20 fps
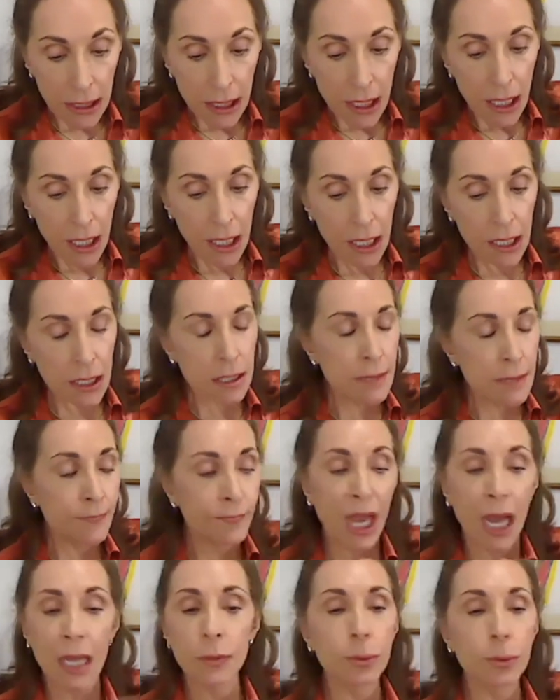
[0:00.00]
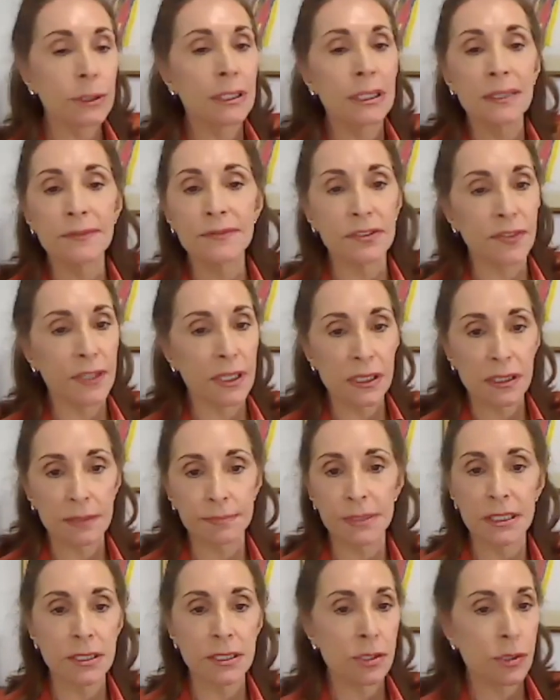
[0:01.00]
I wouldn't have developed
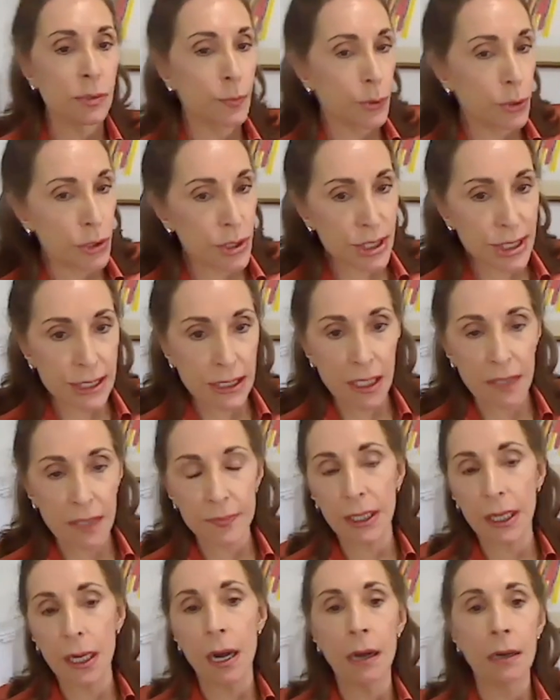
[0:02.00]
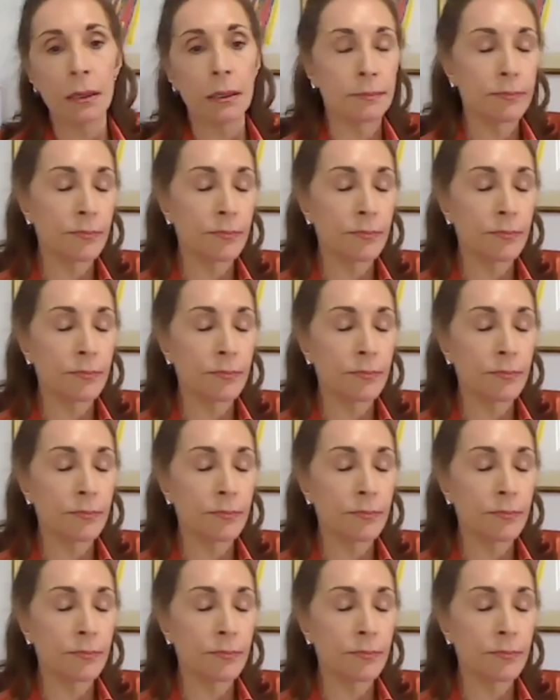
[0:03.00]
into the person I become,